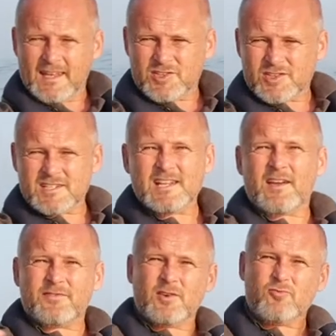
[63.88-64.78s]
then just
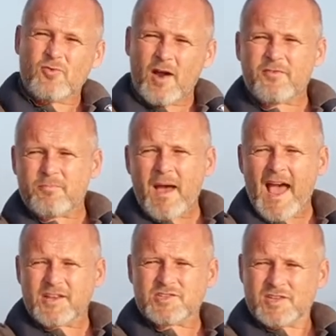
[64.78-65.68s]
left a rough
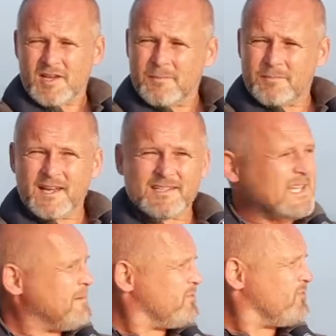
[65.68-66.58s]
patch, but a
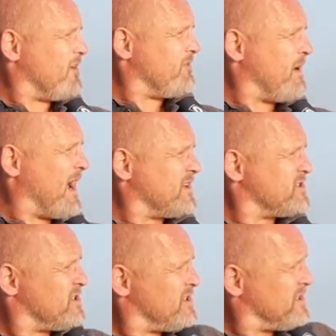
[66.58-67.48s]
deep rough
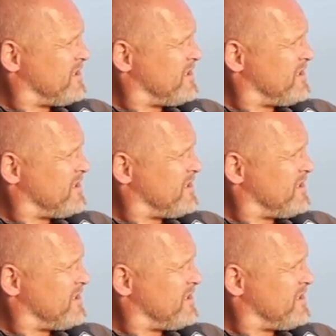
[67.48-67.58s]
patch.